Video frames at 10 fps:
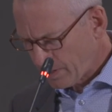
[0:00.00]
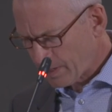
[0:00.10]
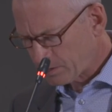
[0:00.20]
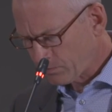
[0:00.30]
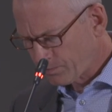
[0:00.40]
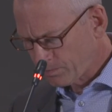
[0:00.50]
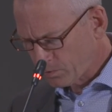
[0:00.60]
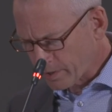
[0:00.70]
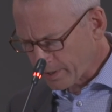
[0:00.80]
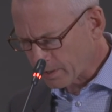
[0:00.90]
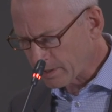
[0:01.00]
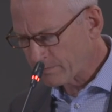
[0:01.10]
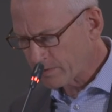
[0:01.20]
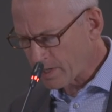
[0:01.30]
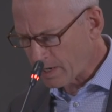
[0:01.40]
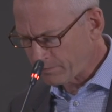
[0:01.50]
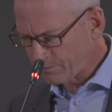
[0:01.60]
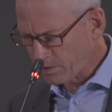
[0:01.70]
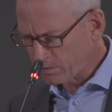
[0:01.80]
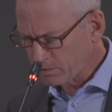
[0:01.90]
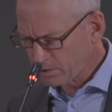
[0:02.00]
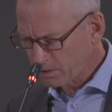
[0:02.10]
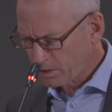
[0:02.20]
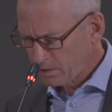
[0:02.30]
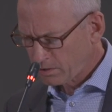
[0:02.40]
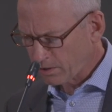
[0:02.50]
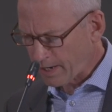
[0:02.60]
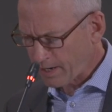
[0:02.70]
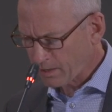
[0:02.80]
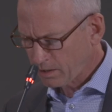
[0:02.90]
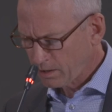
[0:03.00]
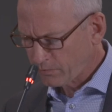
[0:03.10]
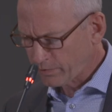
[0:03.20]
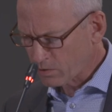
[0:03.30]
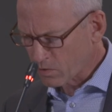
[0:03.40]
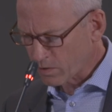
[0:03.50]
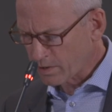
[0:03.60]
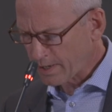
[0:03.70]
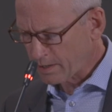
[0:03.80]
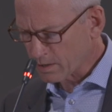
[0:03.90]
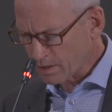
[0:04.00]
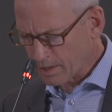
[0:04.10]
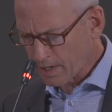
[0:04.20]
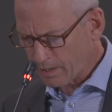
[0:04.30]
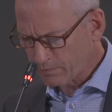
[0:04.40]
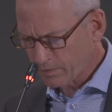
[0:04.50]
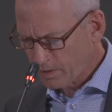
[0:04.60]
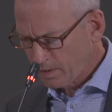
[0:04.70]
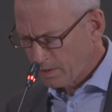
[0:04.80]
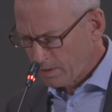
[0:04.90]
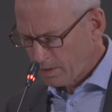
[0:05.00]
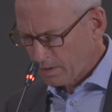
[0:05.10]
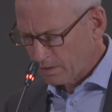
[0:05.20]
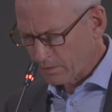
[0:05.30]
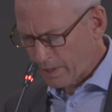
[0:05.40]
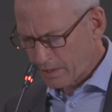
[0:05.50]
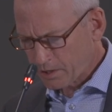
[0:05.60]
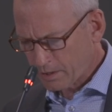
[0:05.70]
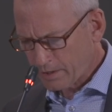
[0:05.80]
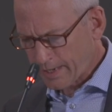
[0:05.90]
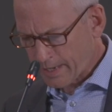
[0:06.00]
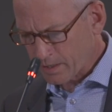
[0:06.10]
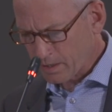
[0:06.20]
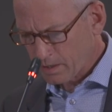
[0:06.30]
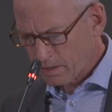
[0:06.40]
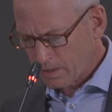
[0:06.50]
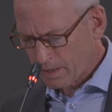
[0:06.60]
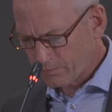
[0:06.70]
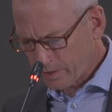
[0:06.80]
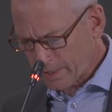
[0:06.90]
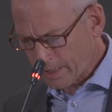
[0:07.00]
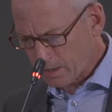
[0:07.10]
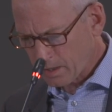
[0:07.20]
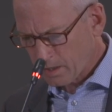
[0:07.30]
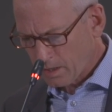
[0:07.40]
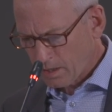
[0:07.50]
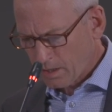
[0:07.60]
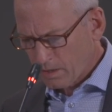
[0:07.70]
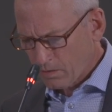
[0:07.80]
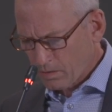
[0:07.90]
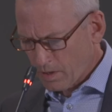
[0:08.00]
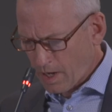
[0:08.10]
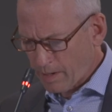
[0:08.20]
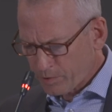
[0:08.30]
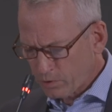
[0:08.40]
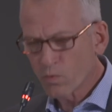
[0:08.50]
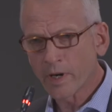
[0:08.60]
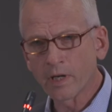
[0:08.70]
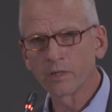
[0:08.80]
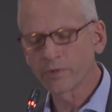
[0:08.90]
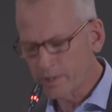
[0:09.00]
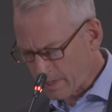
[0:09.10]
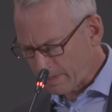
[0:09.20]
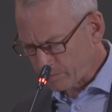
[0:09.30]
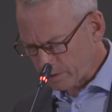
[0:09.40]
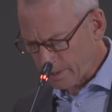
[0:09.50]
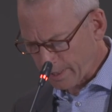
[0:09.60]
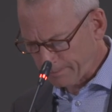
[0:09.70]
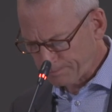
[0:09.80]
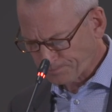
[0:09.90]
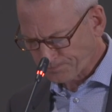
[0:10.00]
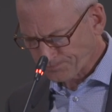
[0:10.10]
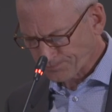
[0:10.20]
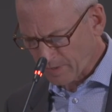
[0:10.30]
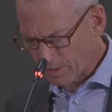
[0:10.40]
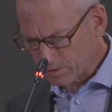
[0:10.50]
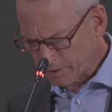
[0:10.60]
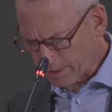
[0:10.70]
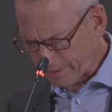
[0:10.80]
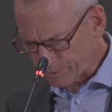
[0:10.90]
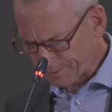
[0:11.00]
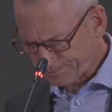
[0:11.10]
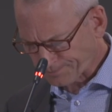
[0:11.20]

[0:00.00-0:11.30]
As of 2011, iPhones track, record, and archive location data every day up to 100 times a day at all times.